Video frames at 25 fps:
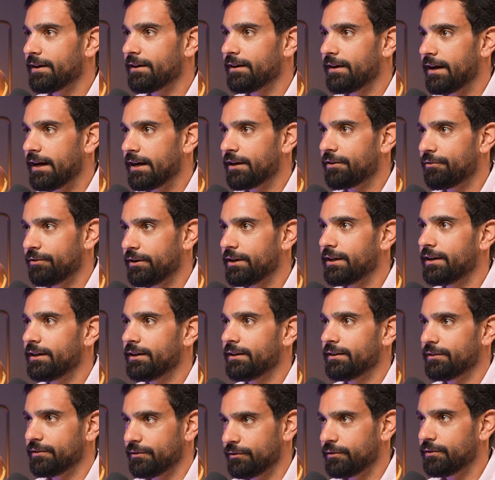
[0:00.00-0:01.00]
Yeah, I
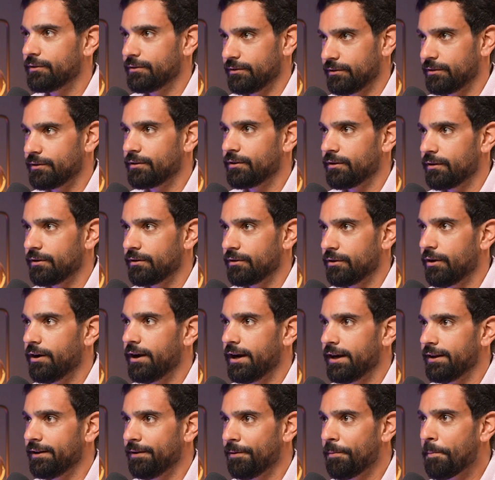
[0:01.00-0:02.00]
agree. Go
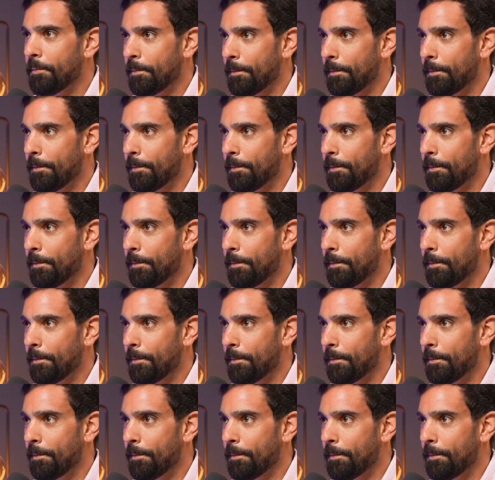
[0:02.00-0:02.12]
ahead.